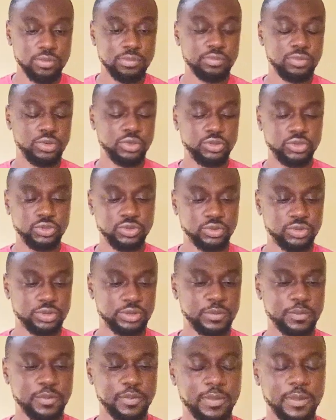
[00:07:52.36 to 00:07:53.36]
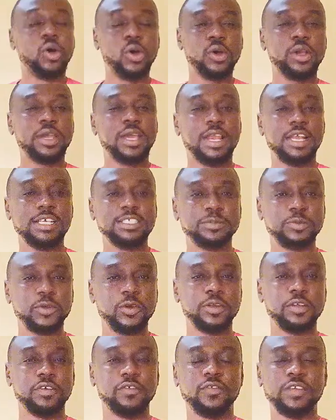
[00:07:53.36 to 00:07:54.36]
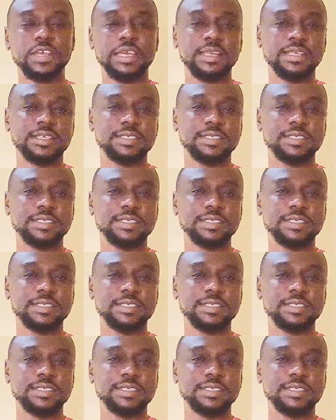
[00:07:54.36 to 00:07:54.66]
Bluetooth. Okay, let's be on a field.